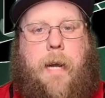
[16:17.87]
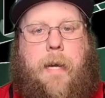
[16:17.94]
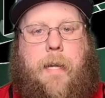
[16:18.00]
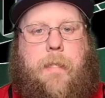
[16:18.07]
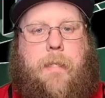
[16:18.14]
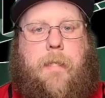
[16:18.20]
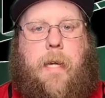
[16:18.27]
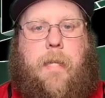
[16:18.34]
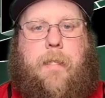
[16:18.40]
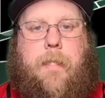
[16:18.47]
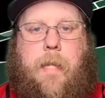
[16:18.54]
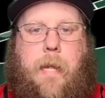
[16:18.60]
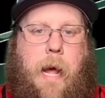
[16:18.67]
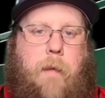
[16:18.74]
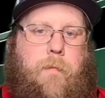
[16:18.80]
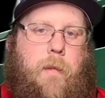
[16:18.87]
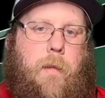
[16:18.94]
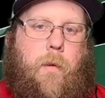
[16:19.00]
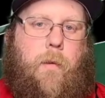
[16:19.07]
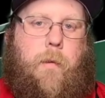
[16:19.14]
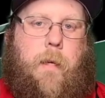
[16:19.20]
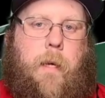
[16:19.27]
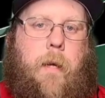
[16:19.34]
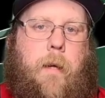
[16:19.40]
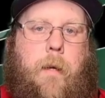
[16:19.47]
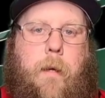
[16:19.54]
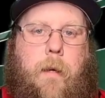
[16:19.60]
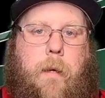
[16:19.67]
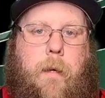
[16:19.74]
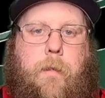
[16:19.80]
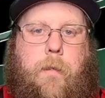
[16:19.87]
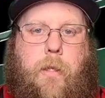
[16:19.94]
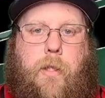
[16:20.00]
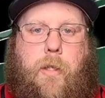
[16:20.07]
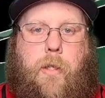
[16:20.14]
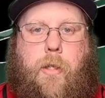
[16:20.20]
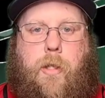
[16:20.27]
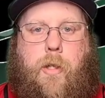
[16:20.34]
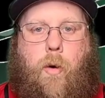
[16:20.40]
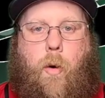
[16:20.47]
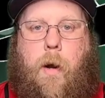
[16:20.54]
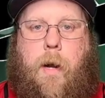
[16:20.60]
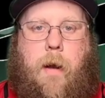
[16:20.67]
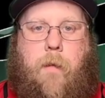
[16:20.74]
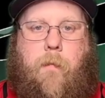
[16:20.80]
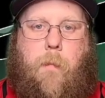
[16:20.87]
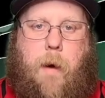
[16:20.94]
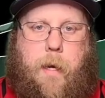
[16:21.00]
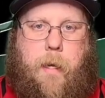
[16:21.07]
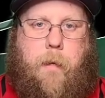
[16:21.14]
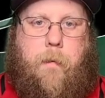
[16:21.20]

end sets that absolutely just destroyed everybody.